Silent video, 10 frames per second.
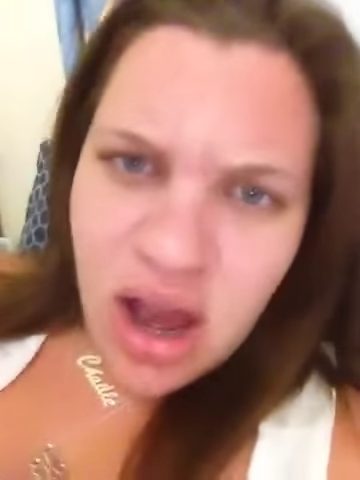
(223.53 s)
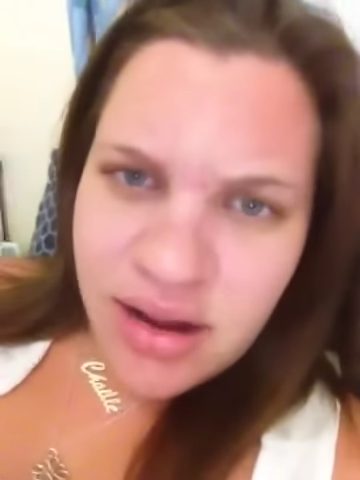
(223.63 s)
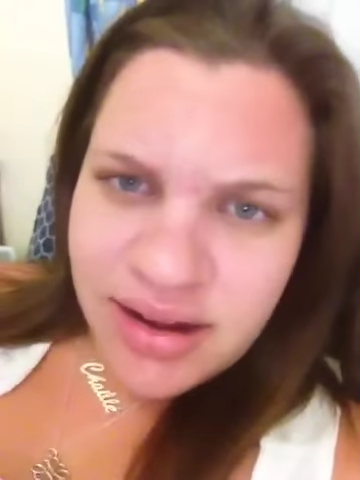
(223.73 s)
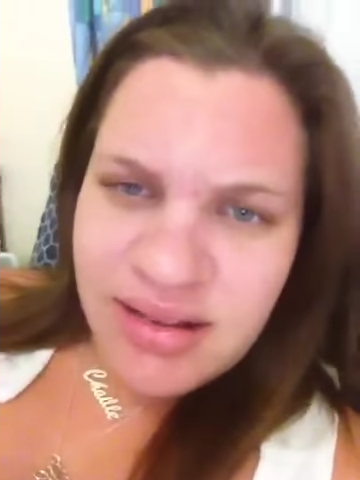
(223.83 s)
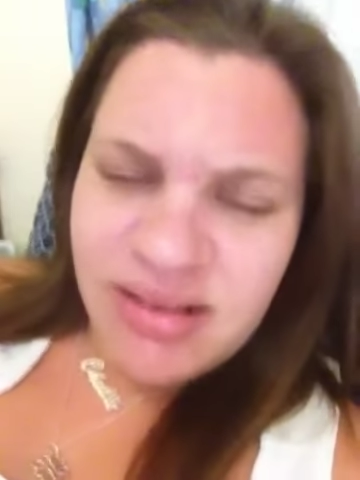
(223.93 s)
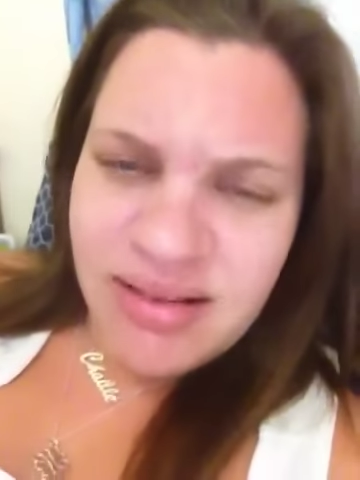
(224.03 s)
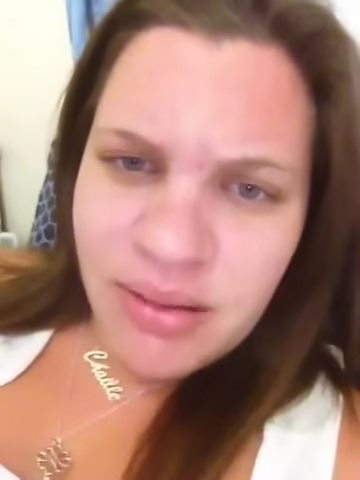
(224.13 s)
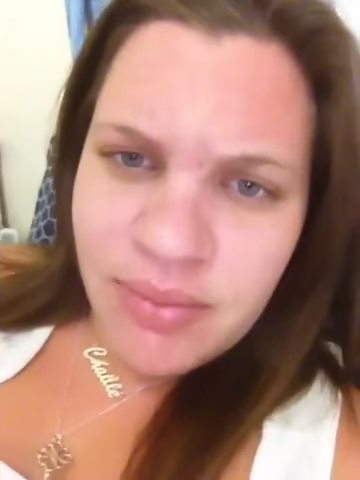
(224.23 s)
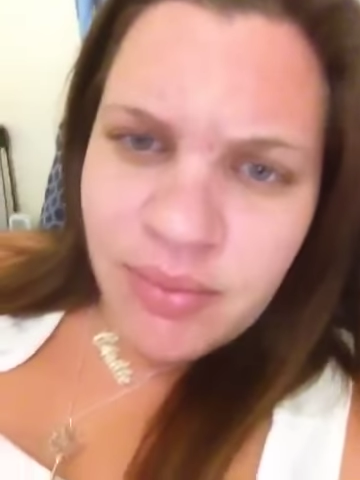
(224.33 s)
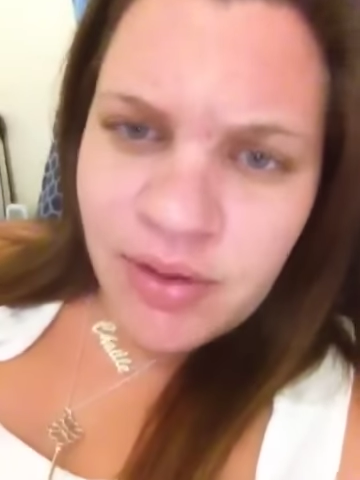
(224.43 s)

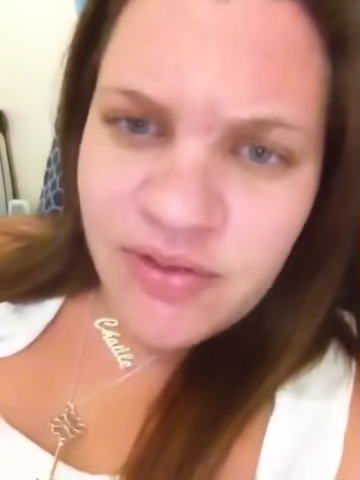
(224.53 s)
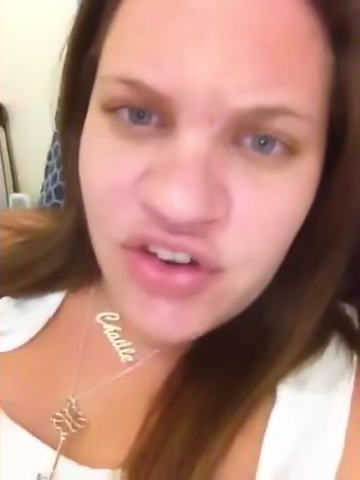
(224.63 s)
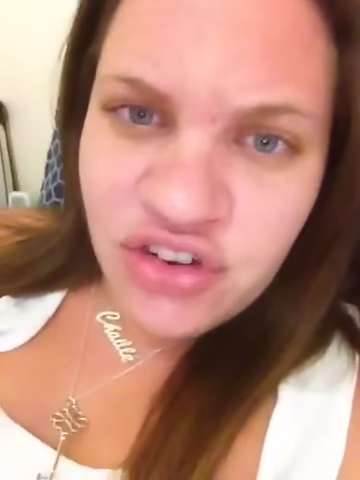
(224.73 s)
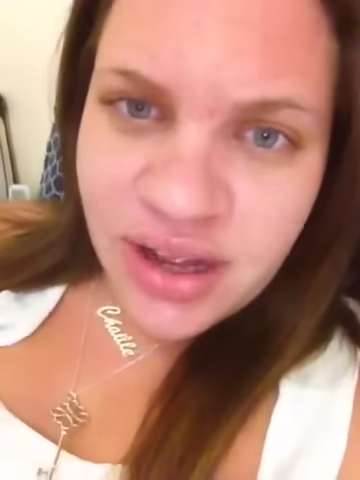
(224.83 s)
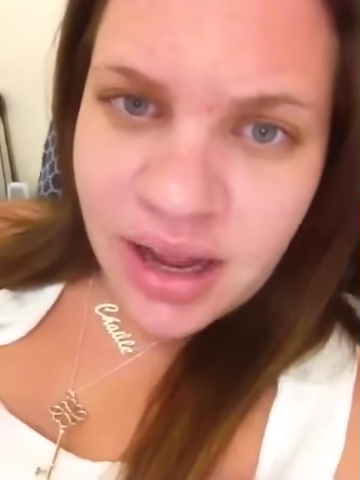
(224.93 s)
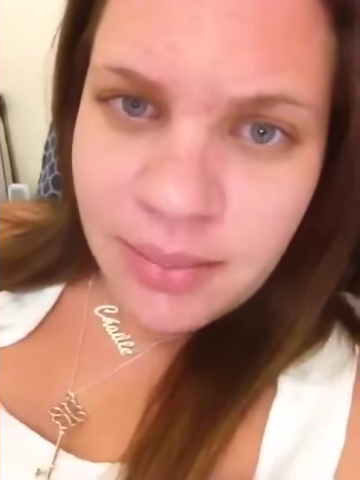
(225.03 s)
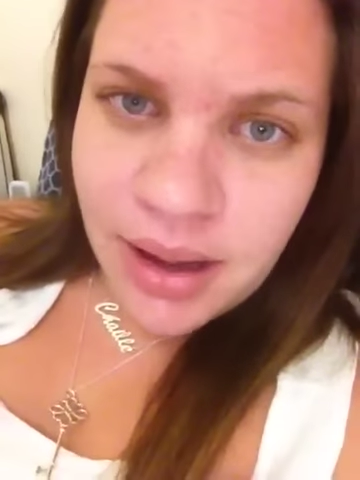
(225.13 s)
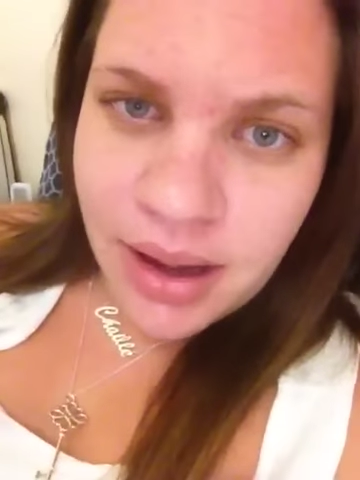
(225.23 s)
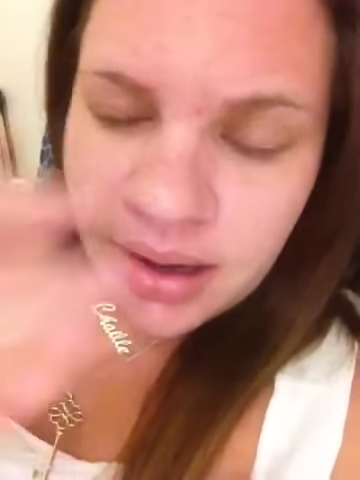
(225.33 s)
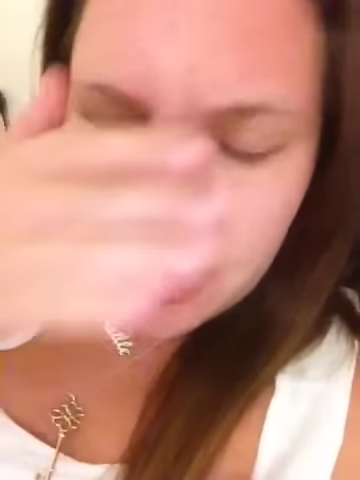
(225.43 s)
my vision came
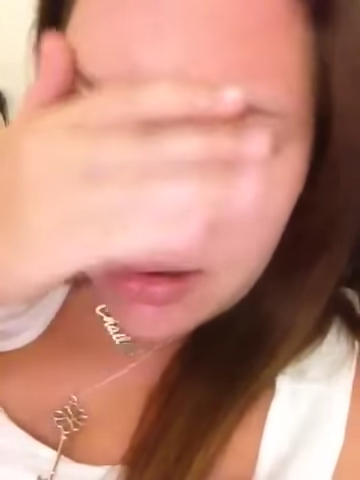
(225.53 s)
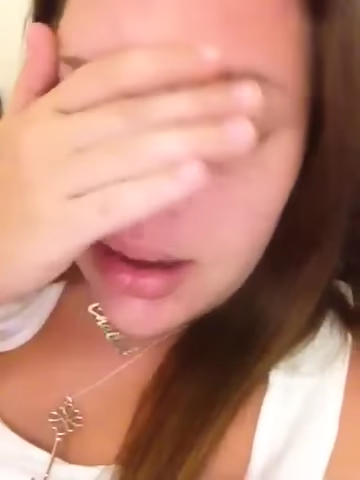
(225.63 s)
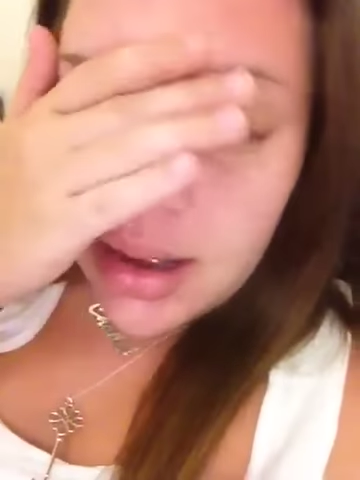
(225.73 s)
back